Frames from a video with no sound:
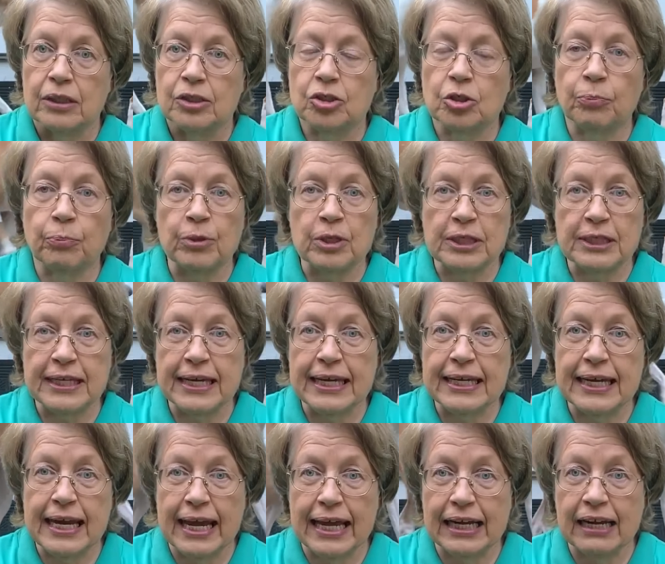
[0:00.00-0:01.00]
to
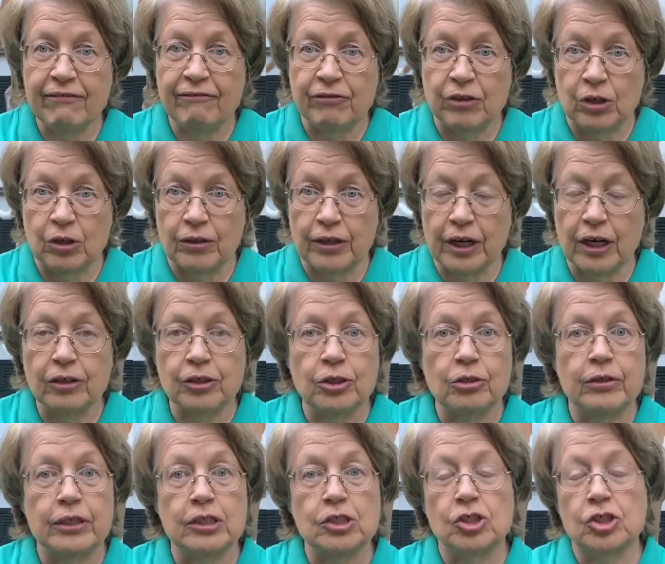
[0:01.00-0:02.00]
proceed any further. You
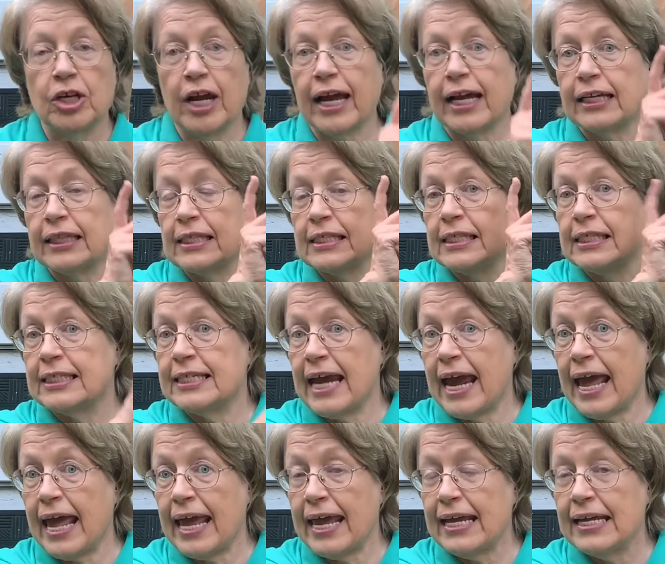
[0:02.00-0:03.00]
can check the
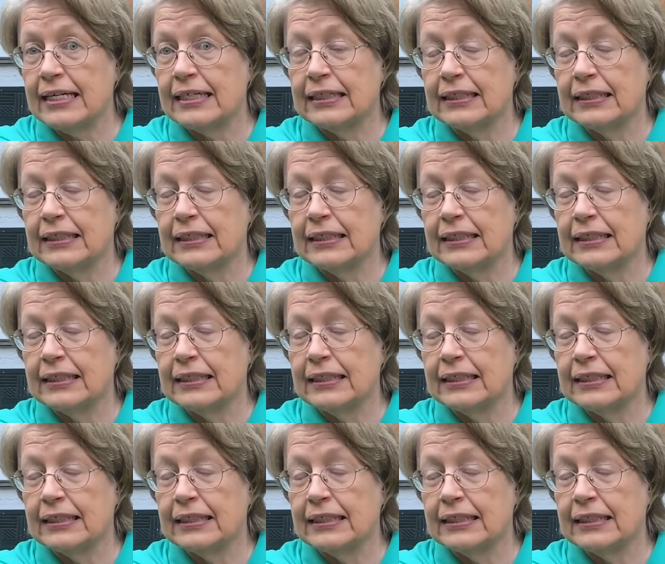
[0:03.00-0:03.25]
stay